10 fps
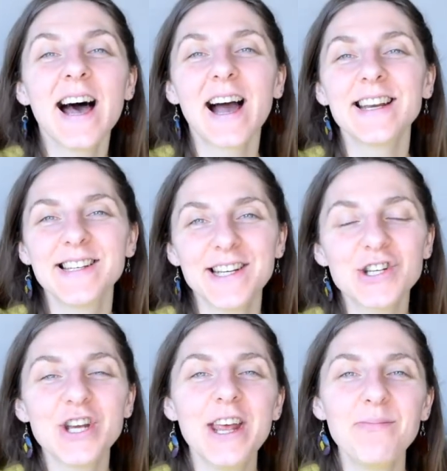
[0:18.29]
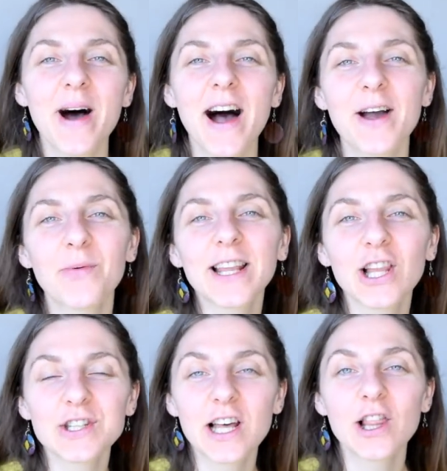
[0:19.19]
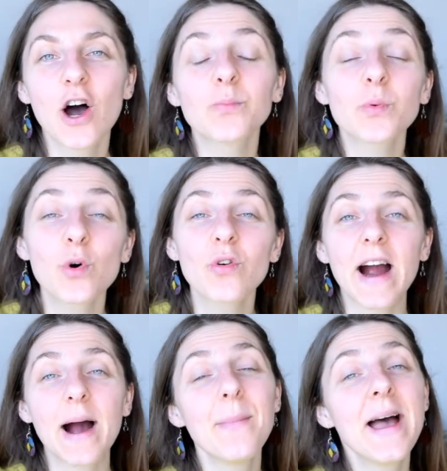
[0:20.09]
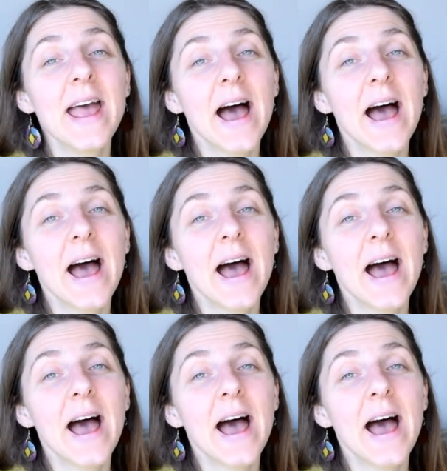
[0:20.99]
I teach in my weight loss unlocked program,